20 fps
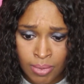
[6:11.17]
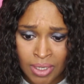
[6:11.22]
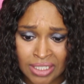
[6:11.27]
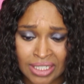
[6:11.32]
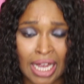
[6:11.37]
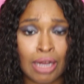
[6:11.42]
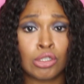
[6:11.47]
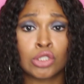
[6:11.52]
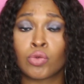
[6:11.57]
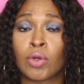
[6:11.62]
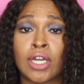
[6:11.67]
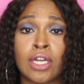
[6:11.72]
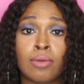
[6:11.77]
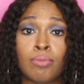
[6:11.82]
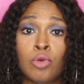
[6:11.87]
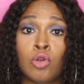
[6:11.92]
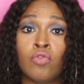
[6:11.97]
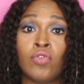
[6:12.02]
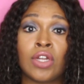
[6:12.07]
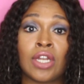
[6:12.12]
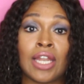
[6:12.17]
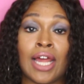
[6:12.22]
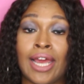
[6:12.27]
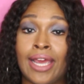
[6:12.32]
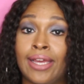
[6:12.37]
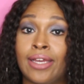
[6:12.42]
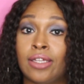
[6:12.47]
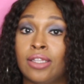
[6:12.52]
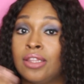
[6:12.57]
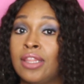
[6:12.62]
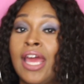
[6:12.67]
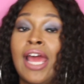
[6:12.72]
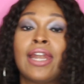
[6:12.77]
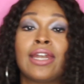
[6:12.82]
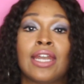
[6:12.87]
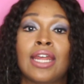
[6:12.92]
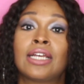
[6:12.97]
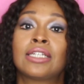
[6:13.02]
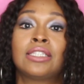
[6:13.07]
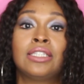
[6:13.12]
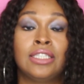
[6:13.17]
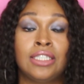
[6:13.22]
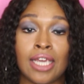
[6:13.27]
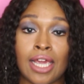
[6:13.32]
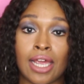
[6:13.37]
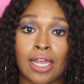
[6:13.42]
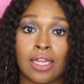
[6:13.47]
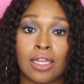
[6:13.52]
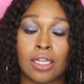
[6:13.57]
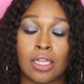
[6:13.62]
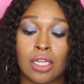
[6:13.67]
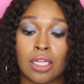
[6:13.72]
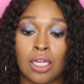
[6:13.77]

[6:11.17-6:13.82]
because I was ready to move in like that next day.